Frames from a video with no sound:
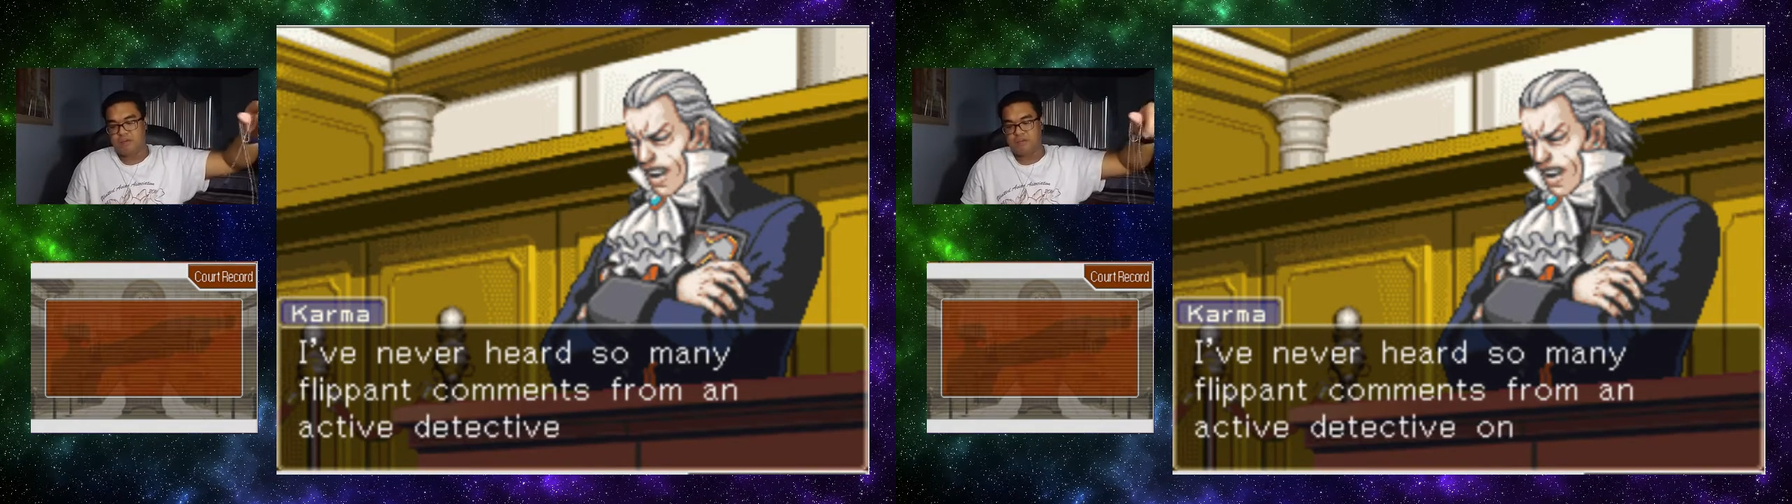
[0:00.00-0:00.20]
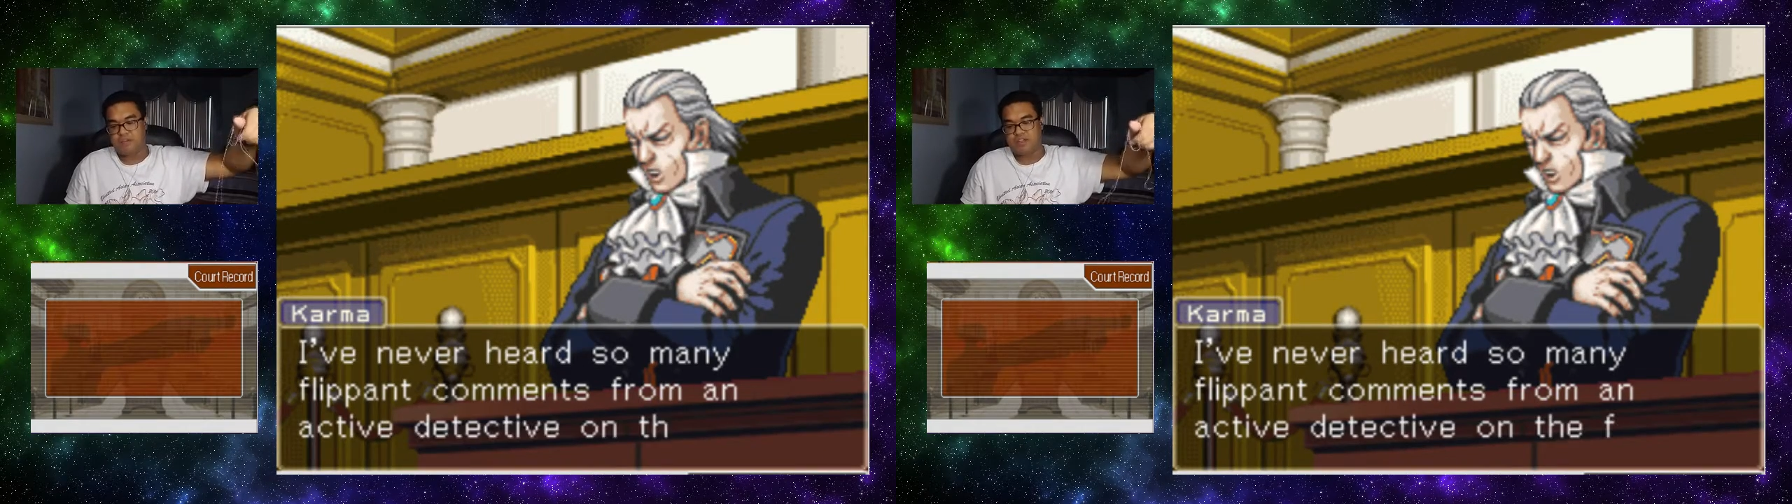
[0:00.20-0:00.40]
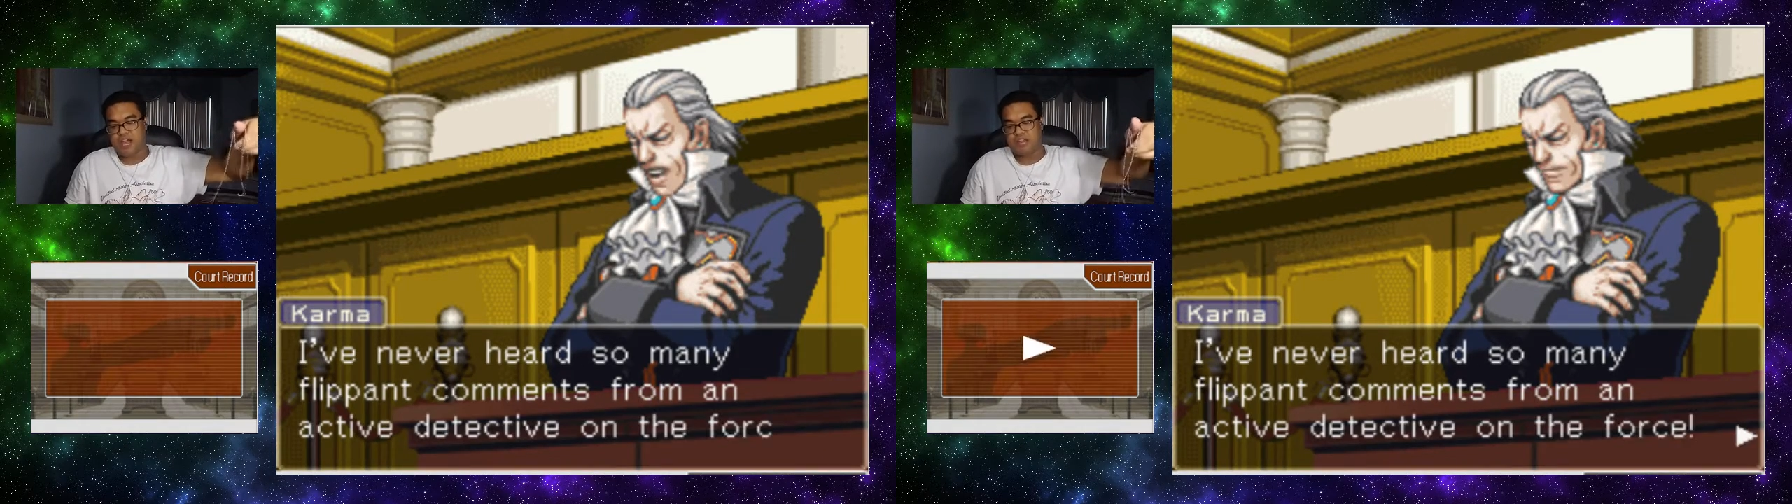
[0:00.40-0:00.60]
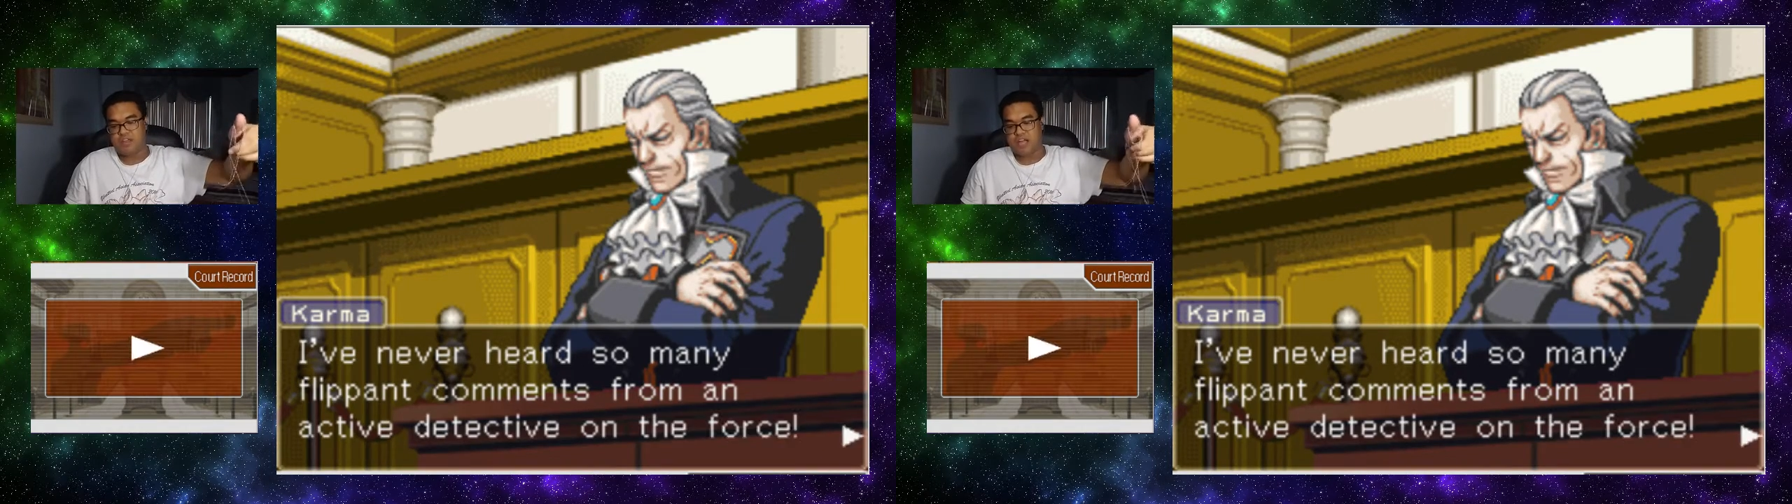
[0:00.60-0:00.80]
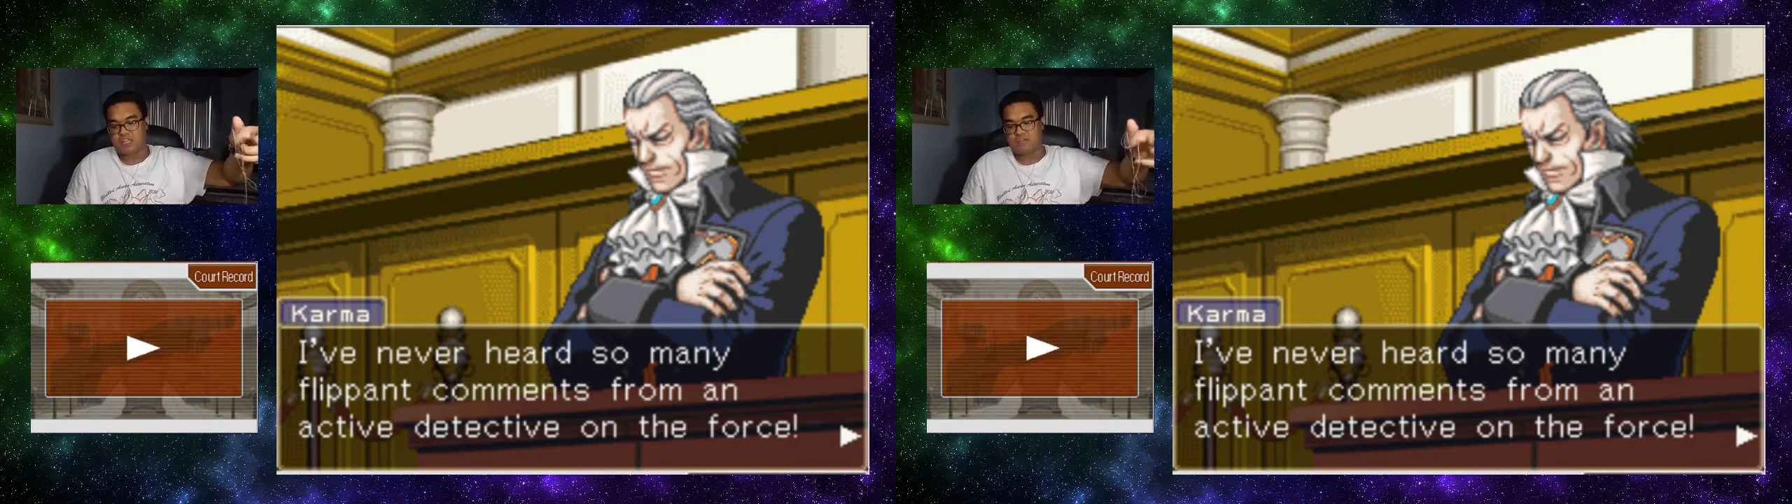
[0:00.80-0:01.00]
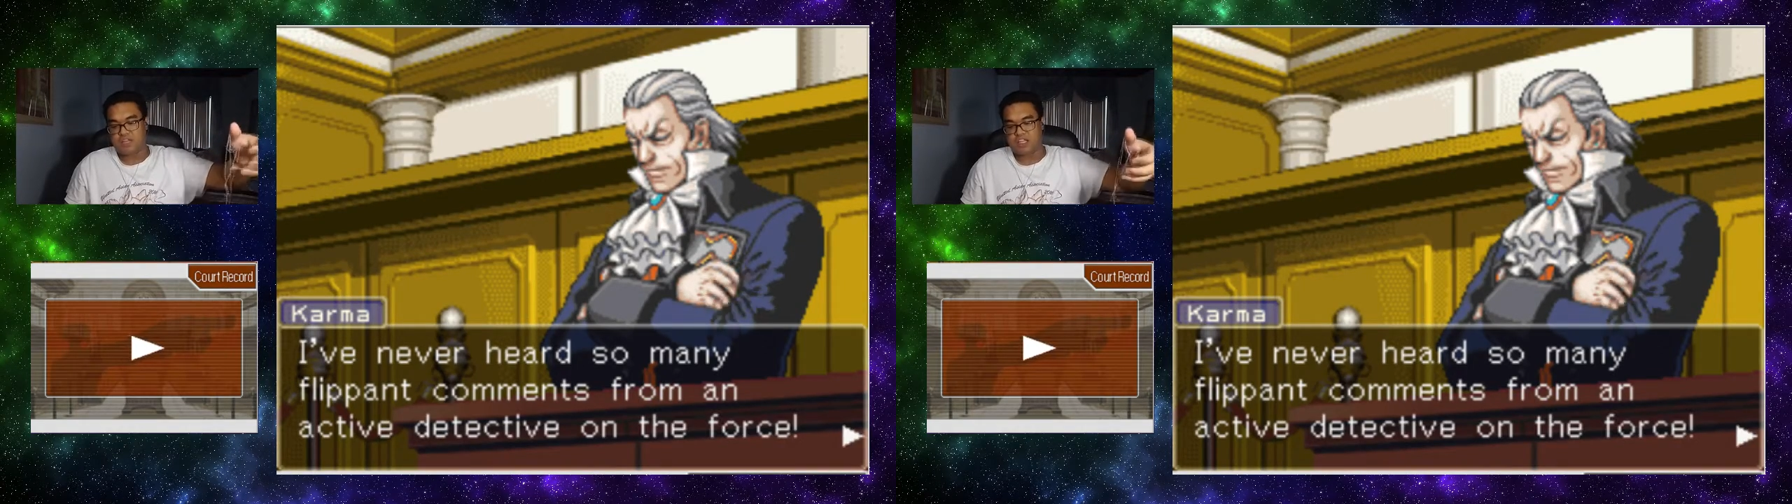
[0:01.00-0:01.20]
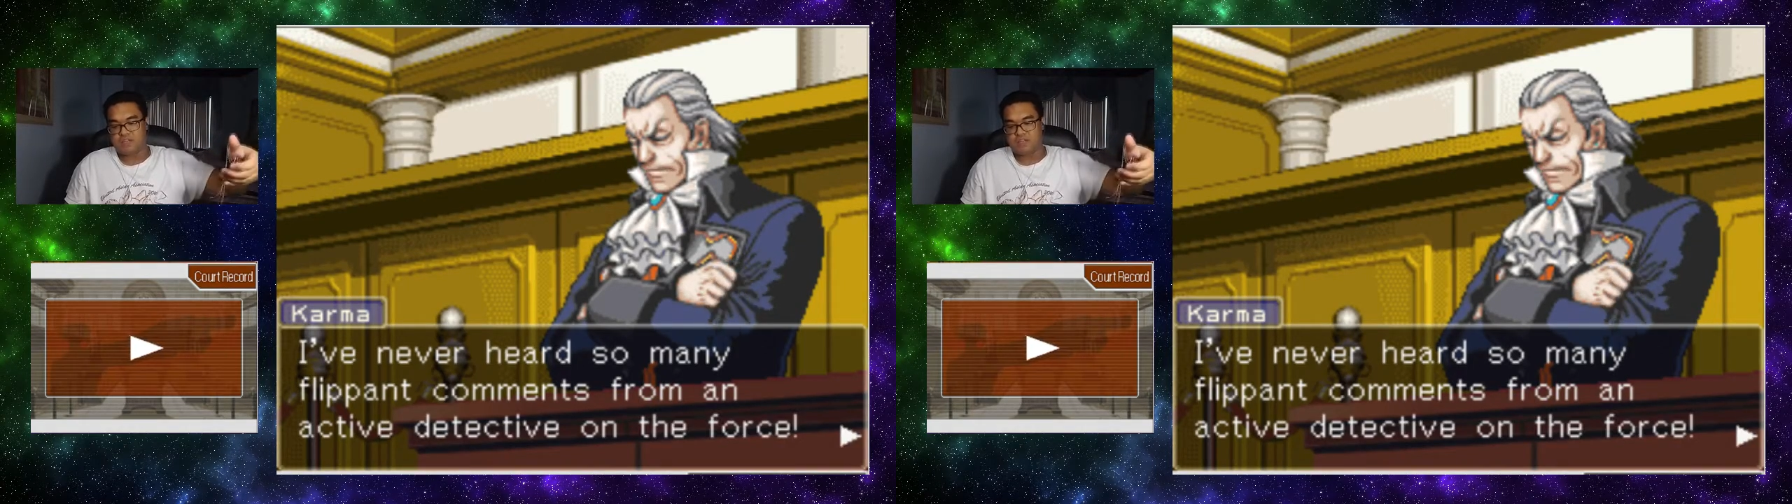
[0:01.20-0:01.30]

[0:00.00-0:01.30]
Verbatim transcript: from an active detective